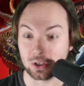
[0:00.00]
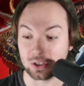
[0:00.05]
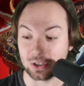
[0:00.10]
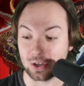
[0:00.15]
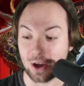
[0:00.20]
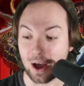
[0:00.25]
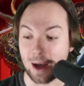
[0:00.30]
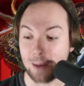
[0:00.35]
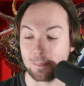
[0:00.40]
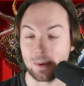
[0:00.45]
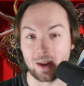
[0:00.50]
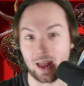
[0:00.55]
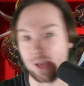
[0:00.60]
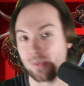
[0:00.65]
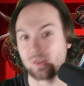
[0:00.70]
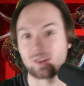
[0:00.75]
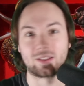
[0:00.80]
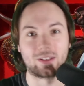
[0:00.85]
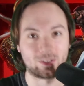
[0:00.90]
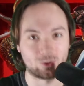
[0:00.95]
it up, and I
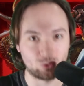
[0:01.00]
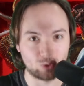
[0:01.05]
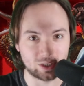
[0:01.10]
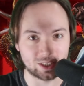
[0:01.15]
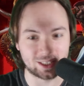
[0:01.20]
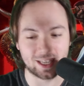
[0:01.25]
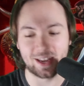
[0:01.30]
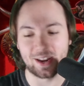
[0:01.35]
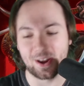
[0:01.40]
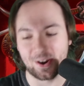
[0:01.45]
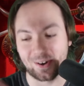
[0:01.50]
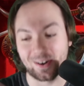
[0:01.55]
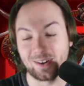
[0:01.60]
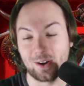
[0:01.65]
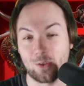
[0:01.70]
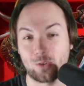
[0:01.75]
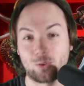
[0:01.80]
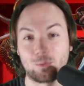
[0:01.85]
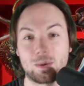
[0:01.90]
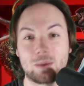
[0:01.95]
think like Reset Era
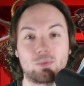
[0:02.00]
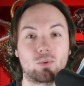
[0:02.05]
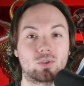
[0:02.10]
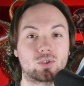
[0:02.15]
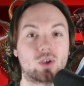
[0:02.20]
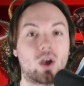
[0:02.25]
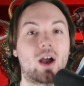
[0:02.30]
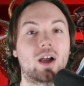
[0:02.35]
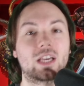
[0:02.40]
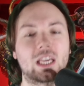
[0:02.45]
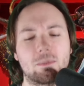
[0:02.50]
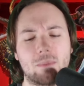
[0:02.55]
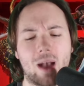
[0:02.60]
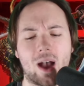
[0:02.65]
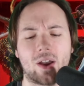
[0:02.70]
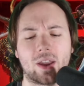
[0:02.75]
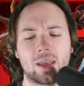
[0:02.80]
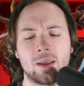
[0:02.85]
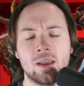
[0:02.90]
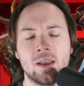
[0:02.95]
and other people were talking
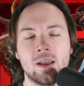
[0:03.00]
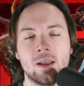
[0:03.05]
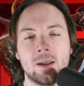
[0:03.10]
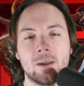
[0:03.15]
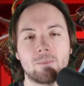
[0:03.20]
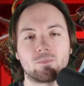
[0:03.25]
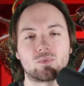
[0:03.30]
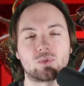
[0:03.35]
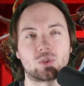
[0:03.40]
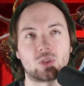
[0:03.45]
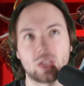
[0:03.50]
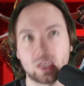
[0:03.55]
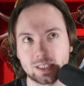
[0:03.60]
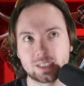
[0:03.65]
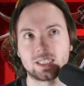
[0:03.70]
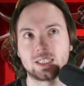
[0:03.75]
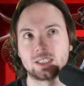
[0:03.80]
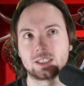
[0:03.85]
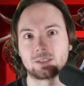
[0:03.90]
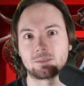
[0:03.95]
about it.
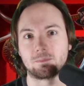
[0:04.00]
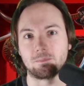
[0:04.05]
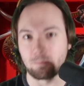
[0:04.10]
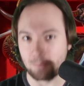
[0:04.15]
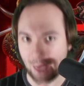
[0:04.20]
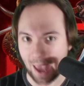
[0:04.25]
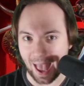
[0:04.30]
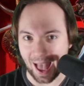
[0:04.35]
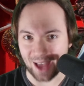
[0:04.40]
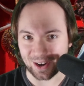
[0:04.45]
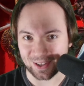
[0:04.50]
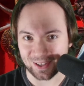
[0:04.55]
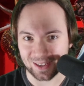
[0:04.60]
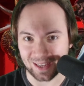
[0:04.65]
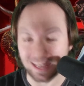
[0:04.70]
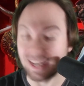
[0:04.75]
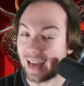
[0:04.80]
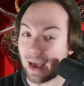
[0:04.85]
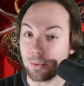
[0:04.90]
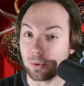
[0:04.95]
This is bad.
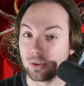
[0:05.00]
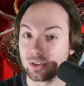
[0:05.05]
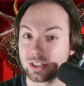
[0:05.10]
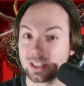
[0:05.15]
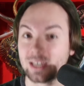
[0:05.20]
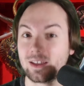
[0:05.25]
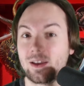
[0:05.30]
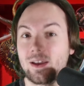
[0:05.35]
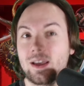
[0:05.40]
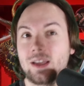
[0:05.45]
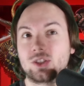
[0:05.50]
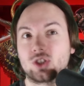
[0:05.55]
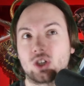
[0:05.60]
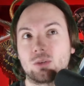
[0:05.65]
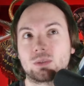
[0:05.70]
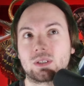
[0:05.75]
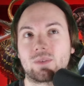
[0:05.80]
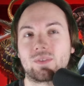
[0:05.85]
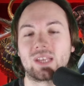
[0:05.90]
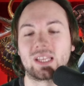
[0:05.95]
And I will say that in
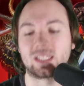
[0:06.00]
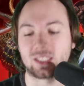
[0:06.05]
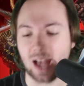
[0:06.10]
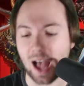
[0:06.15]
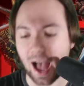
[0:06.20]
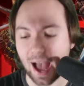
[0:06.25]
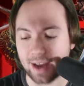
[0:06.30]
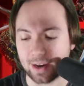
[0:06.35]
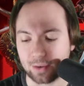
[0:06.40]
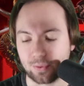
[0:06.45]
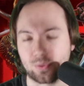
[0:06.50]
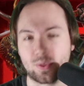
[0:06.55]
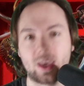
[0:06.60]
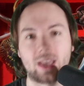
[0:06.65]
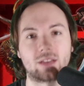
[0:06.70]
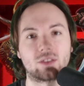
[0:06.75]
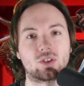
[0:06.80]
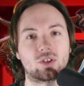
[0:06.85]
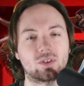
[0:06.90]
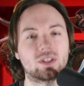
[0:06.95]
terms of the entire
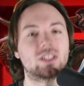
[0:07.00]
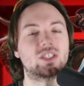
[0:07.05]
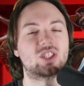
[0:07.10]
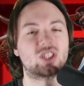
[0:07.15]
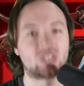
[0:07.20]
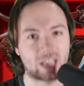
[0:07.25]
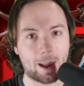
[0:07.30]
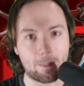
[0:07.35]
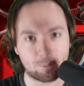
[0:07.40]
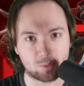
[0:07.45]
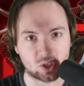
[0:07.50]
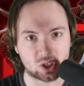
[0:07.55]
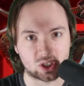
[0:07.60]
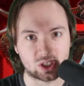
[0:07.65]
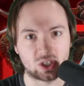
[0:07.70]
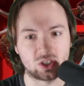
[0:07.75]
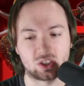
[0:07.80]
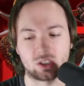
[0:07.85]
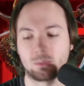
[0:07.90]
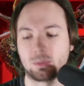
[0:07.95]
thing, there is
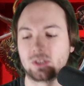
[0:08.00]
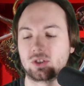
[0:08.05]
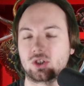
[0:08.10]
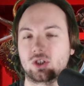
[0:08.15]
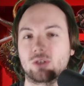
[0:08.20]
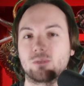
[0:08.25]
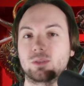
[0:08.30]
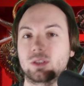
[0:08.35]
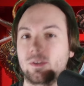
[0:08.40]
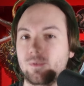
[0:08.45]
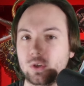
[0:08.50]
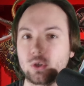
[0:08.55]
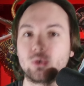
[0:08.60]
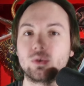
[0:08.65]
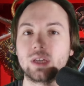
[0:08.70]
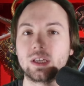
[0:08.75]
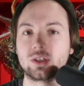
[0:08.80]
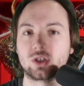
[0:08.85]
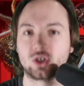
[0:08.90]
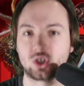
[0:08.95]
skepticism in terms of you
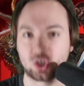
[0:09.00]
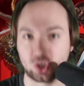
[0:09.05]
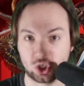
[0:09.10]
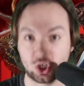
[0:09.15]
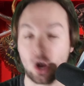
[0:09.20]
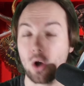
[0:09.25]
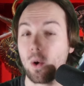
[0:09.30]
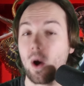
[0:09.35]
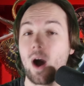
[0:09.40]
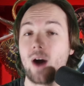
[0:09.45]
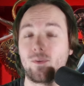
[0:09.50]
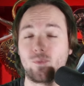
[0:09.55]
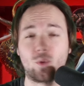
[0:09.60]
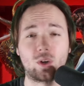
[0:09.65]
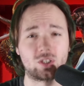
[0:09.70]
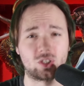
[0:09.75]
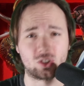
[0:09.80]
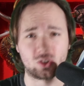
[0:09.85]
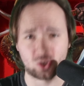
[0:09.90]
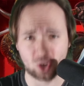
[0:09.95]
need to show off
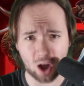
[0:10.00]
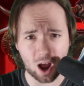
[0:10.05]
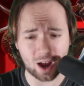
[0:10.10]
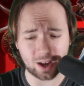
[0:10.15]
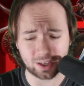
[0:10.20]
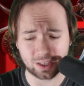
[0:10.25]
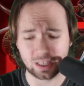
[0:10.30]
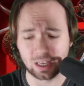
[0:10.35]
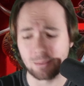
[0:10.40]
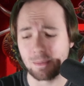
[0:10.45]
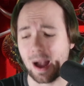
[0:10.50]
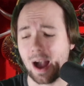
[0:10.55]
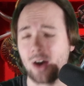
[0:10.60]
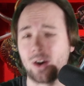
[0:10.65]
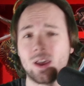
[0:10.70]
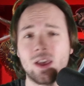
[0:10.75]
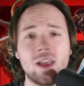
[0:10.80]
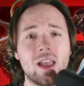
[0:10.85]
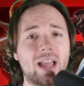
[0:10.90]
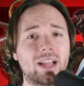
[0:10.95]
what you're talking
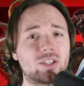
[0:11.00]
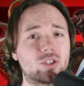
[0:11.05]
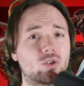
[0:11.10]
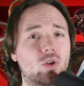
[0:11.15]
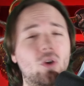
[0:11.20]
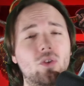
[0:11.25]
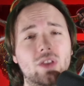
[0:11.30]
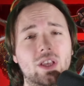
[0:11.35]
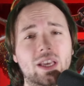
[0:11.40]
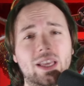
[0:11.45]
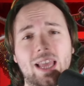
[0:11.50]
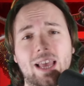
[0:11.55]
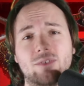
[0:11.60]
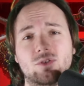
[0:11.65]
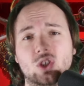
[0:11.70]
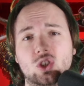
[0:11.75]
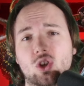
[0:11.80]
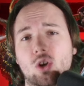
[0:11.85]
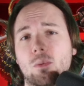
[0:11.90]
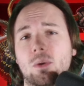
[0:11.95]
about, and you're only going to
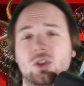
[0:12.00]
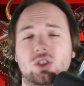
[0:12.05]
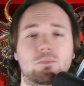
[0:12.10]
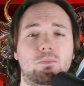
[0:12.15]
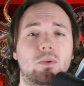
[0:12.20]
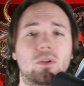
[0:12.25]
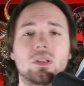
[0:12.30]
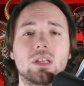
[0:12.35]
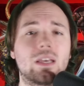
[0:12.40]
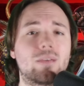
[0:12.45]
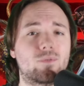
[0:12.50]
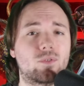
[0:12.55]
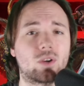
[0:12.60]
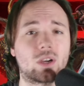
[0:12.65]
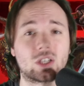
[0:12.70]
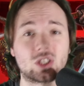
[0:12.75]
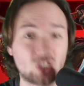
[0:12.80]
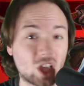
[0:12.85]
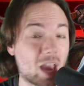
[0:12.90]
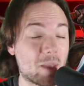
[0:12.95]
have so much belief or
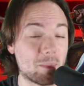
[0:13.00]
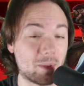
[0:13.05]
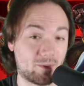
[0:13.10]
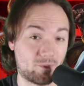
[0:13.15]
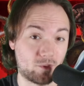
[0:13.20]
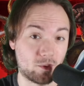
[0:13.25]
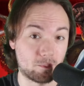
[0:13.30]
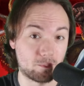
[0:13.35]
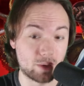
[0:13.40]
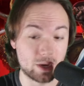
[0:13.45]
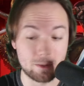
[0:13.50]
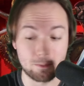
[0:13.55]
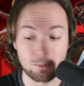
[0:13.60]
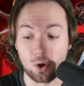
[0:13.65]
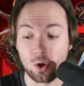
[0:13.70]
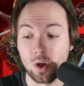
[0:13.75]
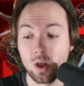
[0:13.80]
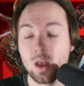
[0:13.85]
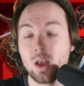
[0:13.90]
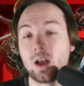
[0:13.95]
excitement from
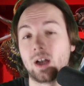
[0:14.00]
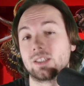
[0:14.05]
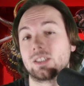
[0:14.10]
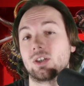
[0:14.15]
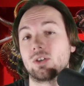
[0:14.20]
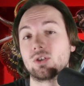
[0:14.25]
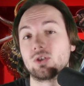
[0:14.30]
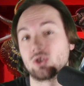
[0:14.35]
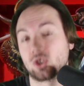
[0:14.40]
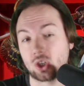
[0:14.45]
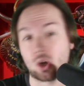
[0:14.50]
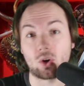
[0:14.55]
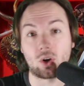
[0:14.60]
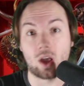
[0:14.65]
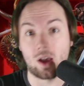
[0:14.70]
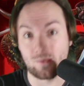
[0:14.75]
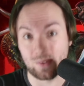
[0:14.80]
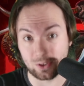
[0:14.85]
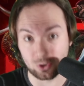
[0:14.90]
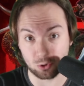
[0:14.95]
people until you show it
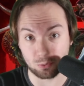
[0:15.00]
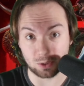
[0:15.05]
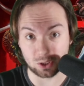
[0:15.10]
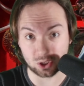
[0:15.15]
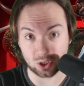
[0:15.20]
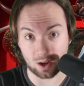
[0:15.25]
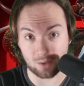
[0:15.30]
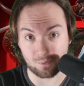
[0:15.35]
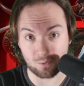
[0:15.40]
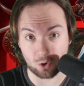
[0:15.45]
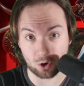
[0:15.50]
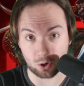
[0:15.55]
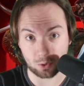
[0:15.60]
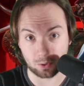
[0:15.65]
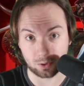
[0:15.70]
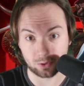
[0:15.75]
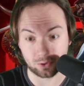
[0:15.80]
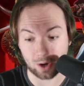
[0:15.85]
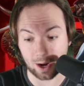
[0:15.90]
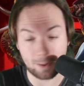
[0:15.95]
off at Ubisoft
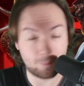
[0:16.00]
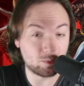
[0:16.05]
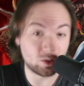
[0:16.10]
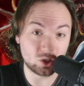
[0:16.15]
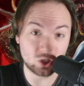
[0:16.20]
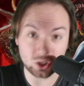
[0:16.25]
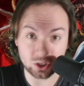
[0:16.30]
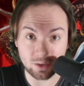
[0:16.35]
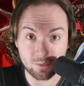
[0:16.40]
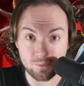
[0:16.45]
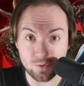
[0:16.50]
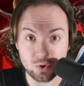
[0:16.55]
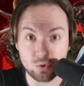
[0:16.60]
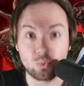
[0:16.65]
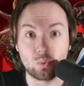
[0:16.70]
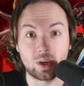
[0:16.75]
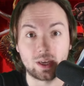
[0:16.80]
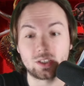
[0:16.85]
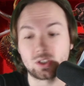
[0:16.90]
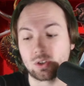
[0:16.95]
Forward, right? In just a few
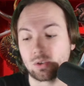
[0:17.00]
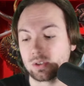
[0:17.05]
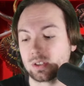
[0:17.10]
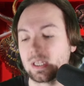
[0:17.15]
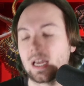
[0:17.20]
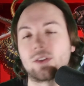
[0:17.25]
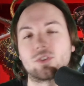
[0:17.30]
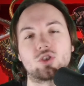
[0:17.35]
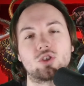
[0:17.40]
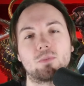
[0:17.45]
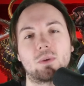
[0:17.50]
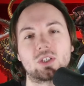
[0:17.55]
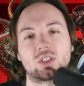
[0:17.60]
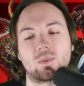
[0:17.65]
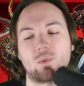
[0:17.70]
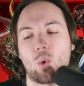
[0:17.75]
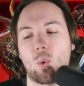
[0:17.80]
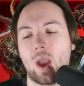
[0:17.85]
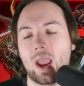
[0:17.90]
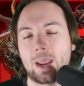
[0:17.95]
weeks, so it's not too much
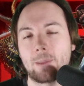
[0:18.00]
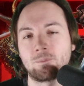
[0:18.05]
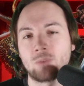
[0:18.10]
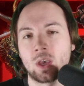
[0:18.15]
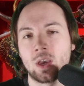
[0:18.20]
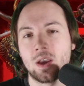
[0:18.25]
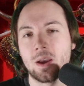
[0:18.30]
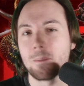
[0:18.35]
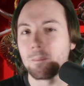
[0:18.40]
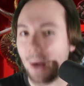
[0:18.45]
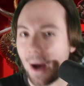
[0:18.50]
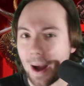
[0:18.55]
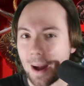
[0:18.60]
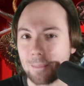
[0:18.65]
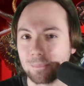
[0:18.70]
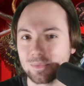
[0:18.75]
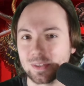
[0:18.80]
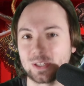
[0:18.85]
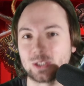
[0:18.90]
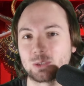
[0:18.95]
of a wait.
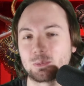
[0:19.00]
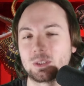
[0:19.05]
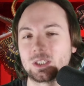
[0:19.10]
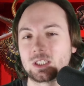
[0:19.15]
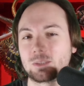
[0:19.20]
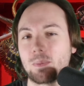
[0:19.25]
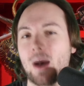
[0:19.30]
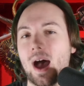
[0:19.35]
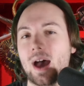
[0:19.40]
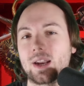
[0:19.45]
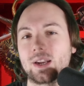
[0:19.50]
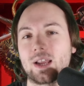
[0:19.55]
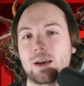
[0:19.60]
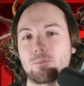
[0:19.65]
But it has been spotted on